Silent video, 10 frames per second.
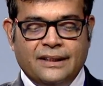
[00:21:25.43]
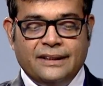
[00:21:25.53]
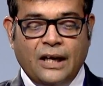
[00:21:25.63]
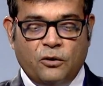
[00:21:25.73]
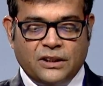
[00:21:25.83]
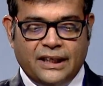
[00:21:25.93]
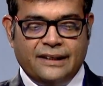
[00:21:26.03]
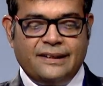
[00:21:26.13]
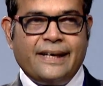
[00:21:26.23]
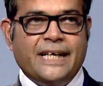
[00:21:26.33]
Now
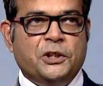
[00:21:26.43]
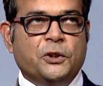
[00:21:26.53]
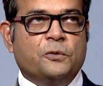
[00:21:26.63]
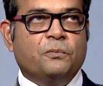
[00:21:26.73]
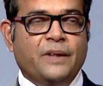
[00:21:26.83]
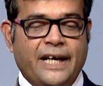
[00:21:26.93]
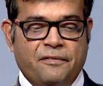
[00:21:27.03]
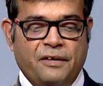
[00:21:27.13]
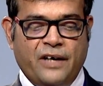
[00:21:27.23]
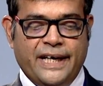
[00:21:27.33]
another ratio that
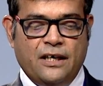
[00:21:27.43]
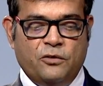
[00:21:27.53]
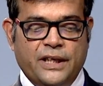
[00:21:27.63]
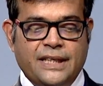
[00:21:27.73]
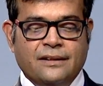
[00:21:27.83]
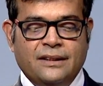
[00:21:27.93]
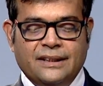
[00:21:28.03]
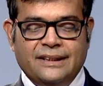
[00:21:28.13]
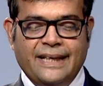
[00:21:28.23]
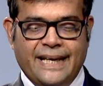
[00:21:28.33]
we find out is
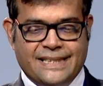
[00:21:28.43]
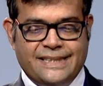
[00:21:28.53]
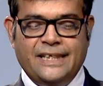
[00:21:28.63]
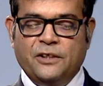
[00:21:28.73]
the asset